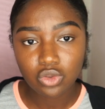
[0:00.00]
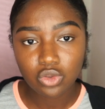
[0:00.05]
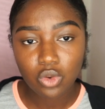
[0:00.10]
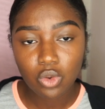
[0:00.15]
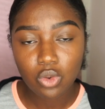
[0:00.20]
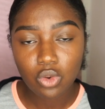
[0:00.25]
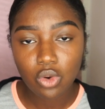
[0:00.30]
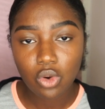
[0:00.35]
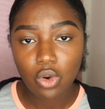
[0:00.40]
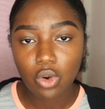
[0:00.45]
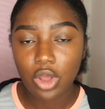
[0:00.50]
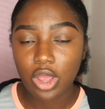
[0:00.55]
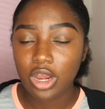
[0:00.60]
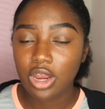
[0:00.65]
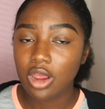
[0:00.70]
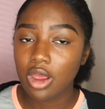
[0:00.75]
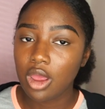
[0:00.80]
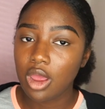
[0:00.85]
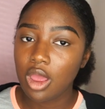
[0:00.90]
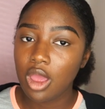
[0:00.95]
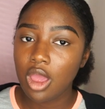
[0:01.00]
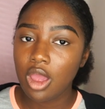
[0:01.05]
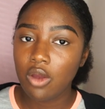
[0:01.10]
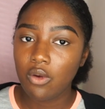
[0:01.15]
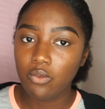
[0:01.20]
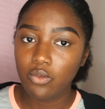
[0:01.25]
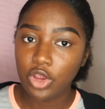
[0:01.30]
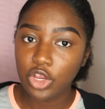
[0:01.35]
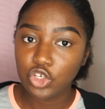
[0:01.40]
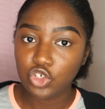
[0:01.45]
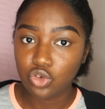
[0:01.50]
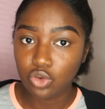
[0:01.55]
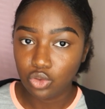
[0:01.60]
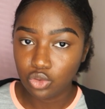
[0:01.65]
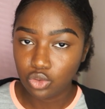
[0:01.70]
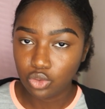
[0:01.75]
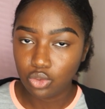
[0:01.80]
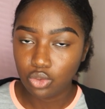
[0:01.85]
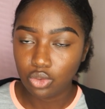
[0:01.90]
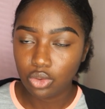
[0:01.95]
school and a regional
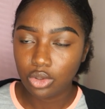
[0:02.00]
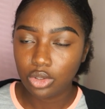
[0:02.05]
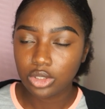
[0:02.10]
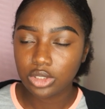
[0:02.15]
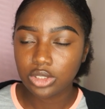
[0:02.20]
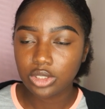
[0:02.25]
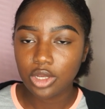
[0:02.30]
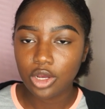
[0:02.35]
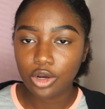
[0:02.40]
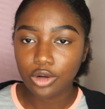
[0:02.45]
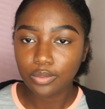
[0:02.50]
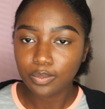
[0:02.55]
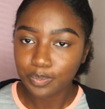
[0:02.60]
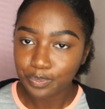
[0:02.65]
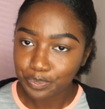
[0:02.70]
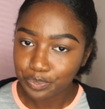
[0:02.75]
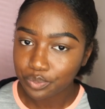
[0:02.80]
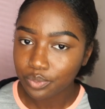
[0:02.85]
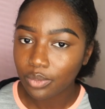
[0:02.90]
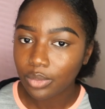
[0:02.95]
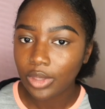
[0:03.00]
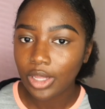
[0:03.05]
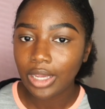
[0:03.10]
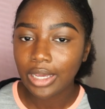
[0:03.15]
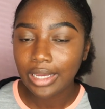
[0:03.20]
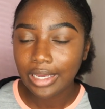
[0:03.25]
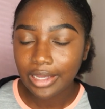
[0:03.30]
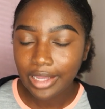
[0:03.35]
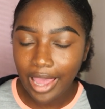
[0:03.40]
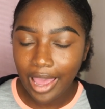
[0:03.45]
school. Okay. So, um, so this